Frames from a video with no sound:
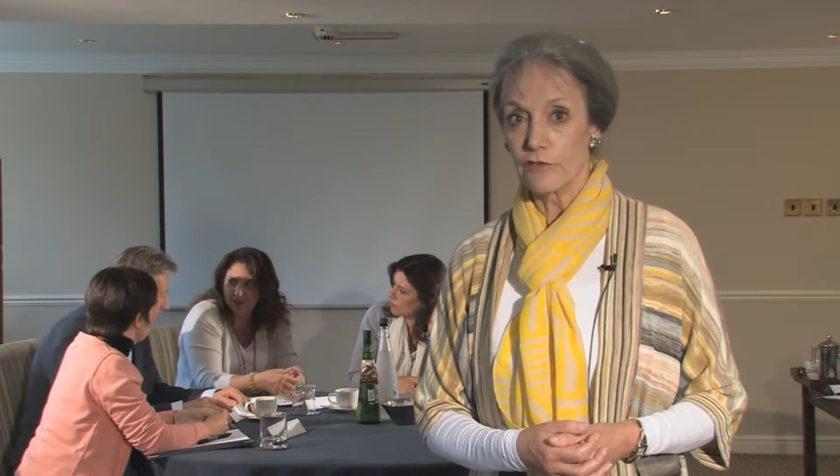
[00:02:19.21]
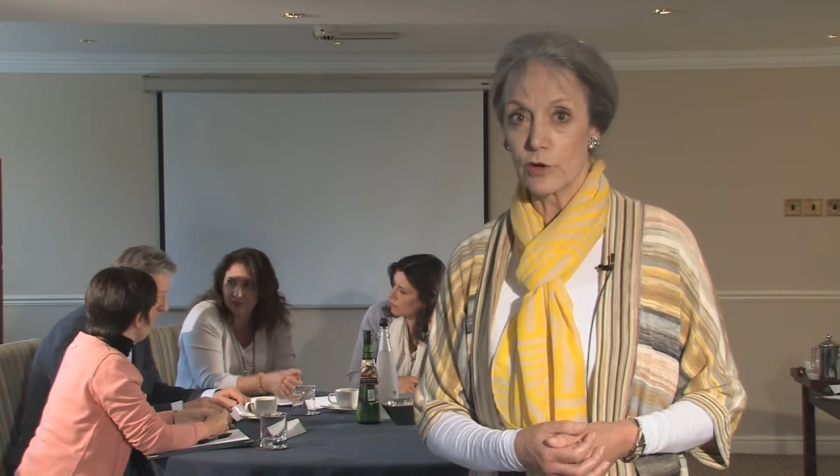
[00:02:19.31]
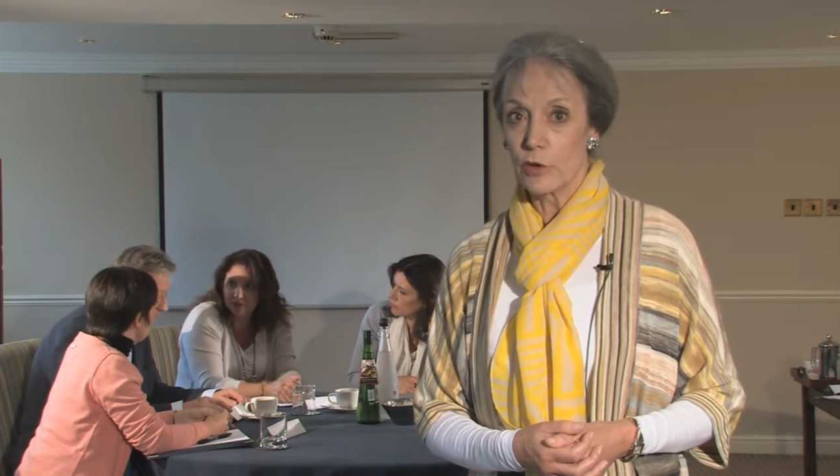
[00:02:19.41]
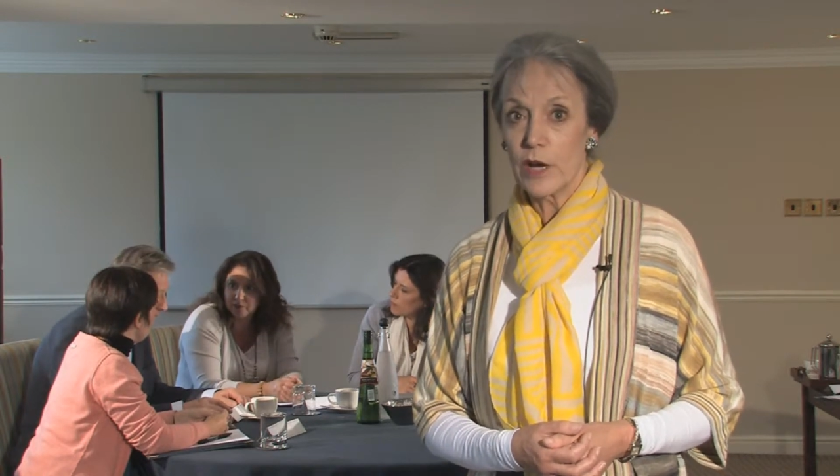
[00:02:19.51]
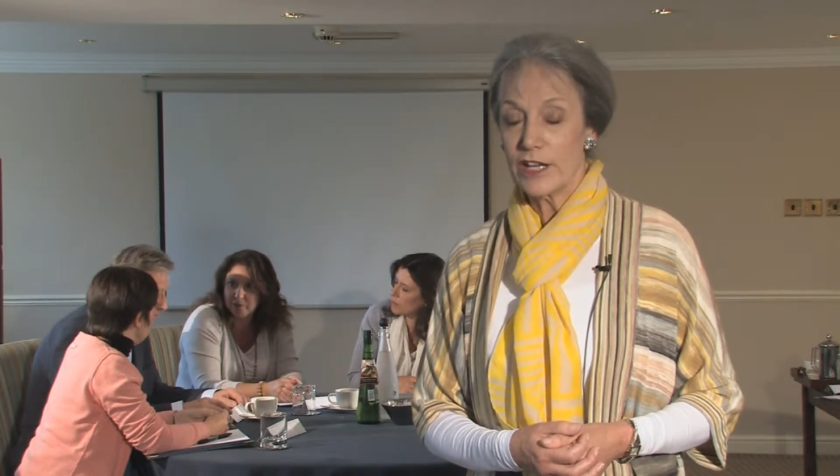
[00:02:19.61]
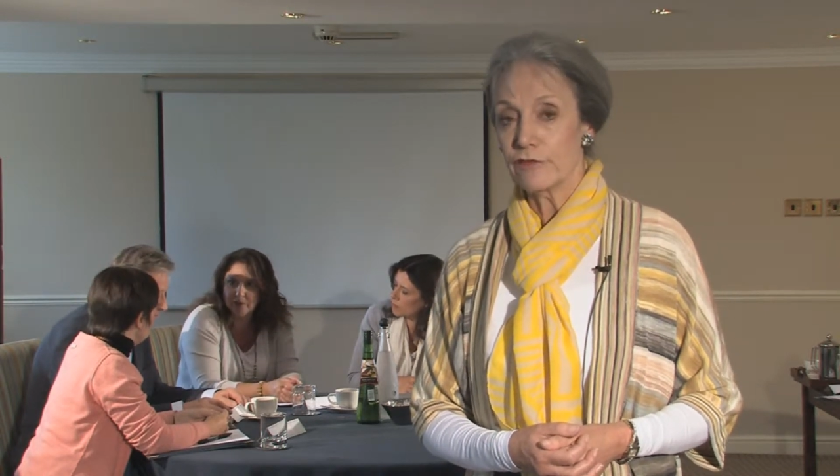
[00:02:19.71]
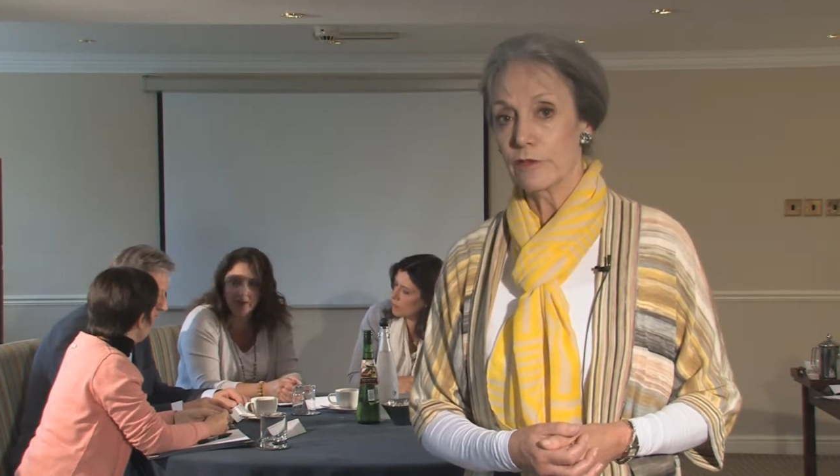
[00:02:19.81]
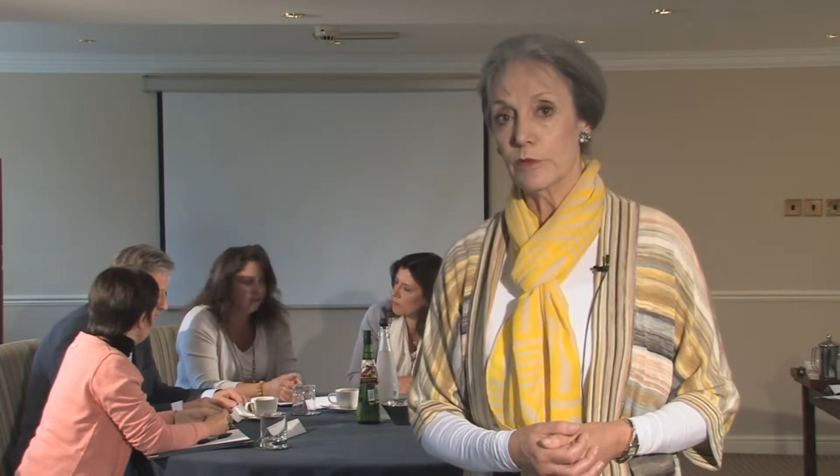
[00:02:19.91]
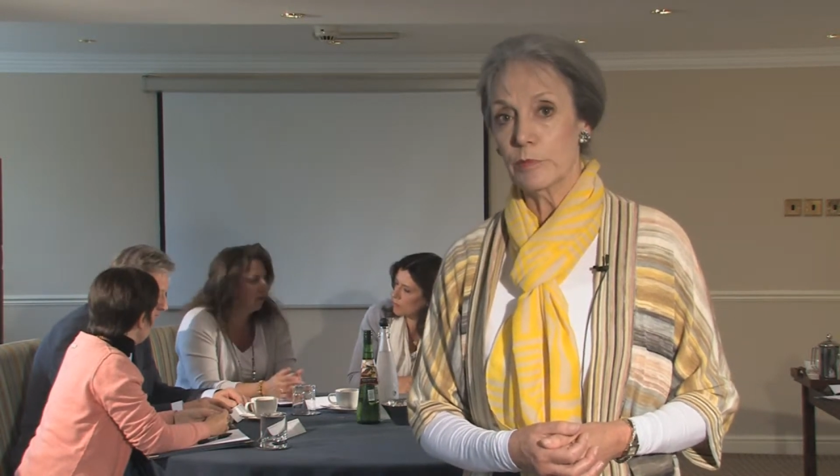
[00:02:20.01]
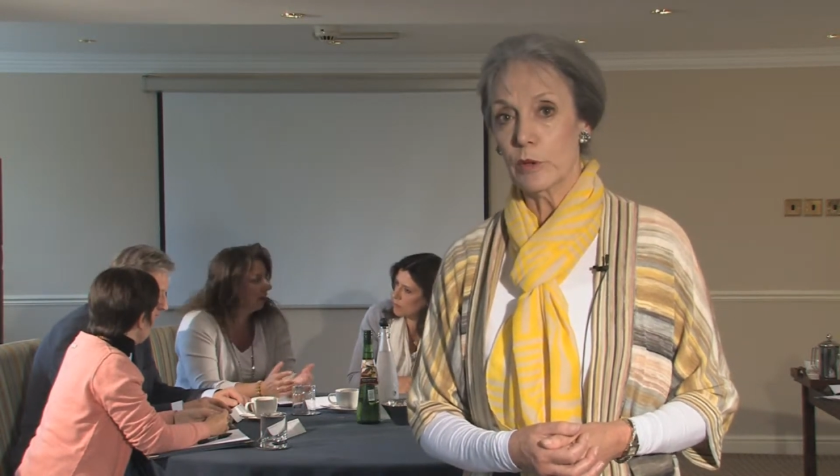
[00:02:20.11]
or away
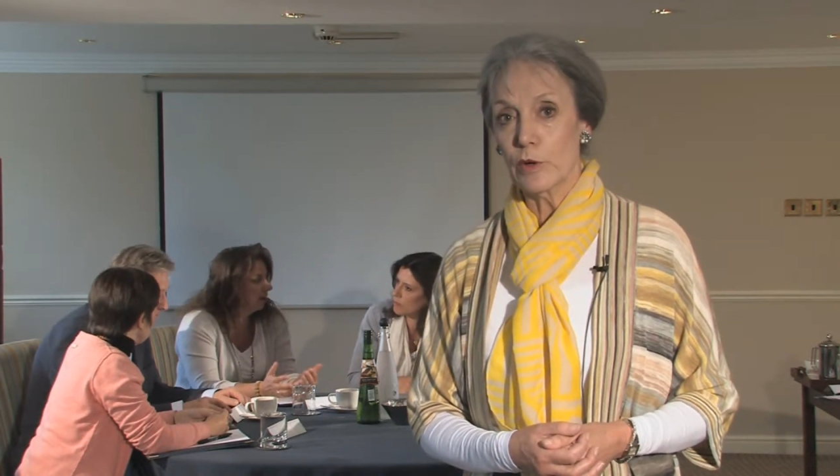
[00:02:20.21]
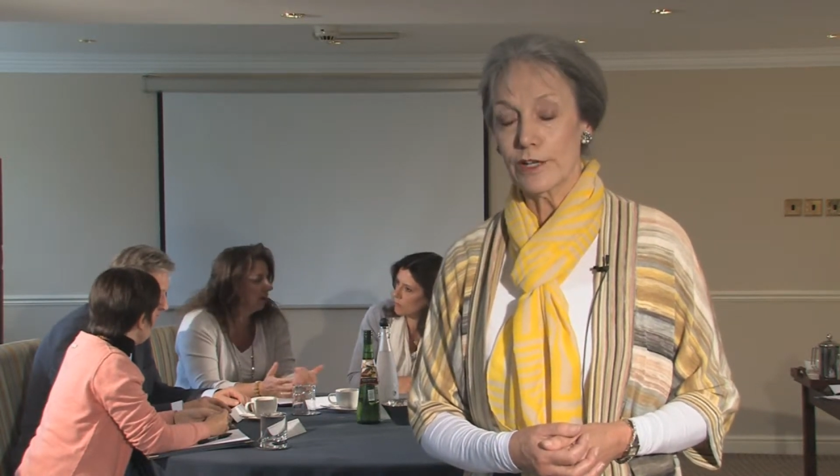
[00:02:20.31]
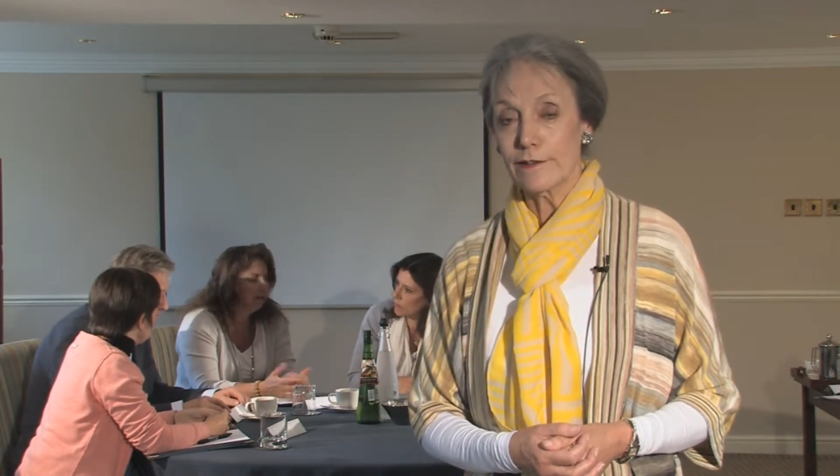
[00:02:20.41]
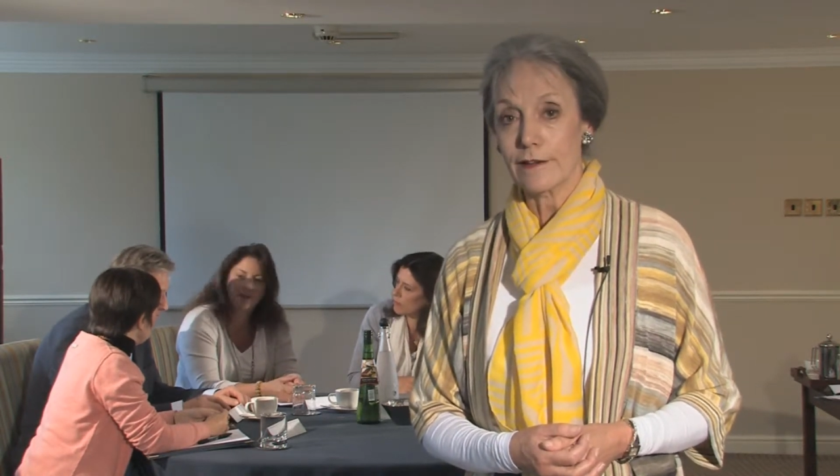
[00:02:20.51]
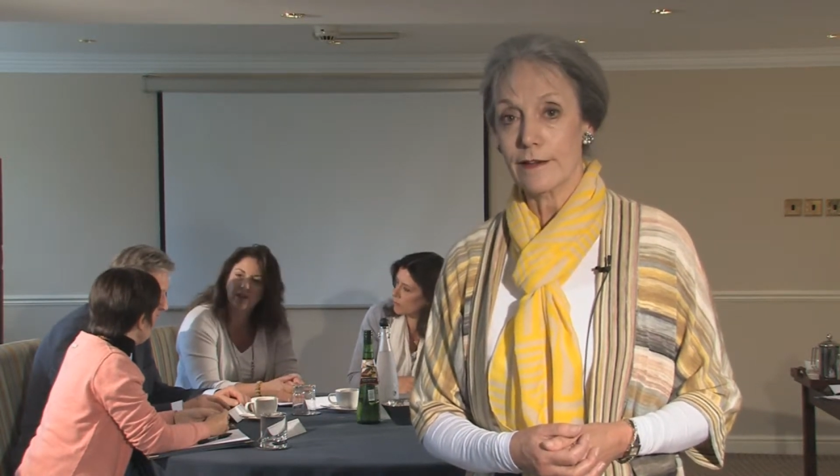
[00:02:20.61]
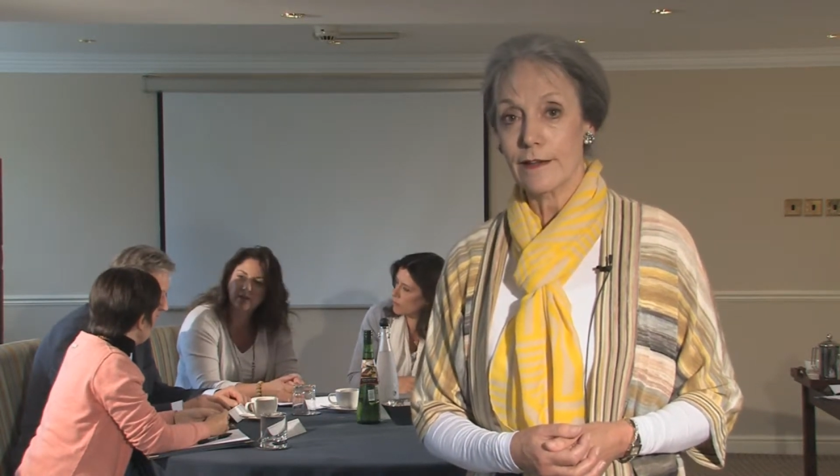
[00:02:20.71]
from the point.